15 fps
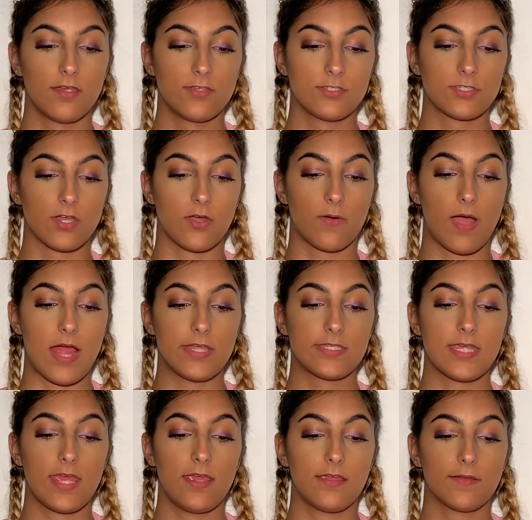So I
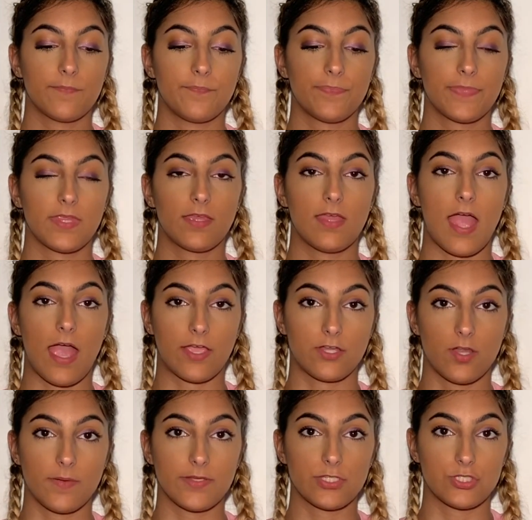take
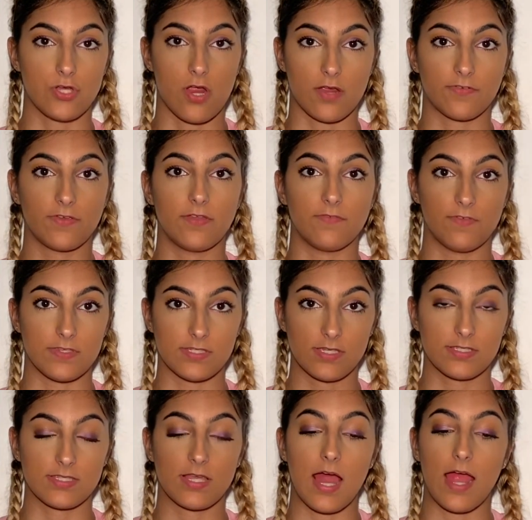economics, geography, and
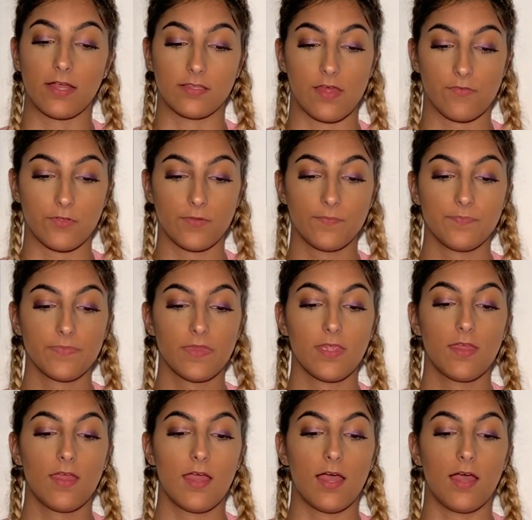physics at higher level.
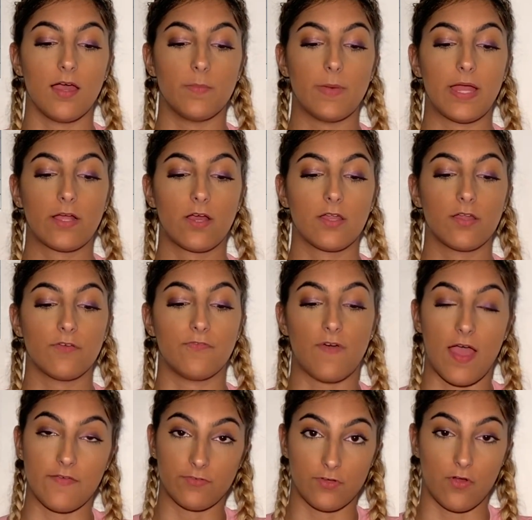I got a
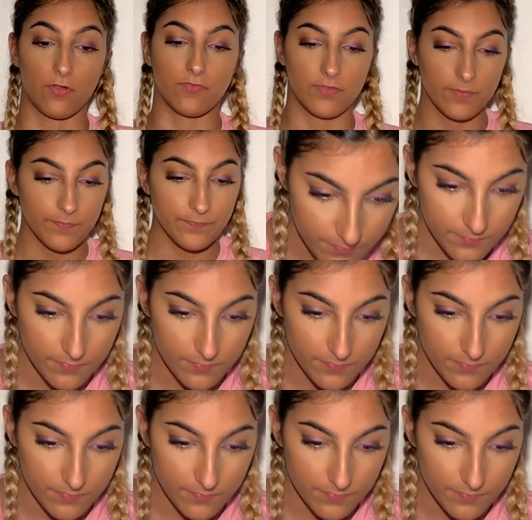5 in all of them.